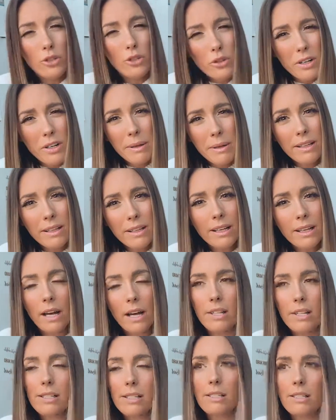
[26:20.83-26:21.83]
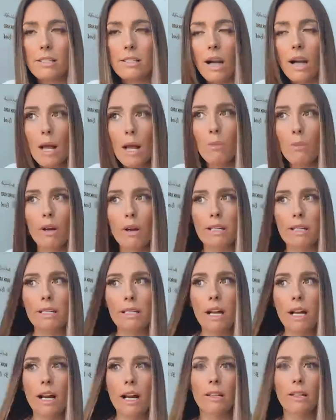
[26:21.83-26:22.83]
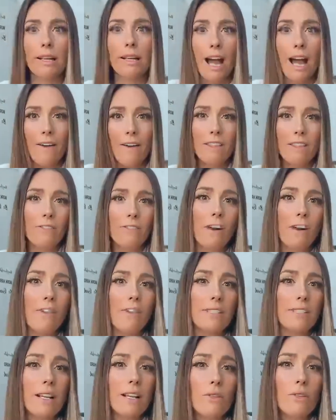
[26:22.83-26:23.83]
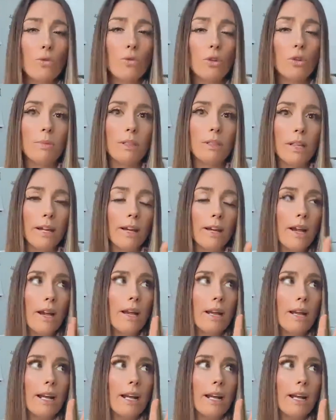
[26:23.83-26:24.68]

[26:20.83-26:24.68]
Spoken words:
You know what I mean? Like, this is the time where I need to kind of like have that 5-second rule and be like,